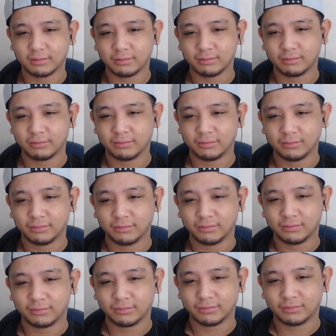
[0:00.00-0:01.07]

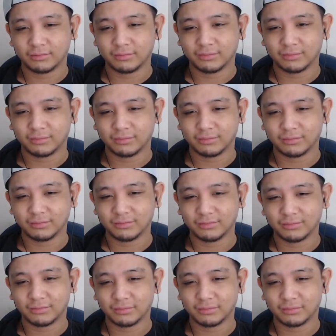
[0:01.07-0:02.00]
[no speech]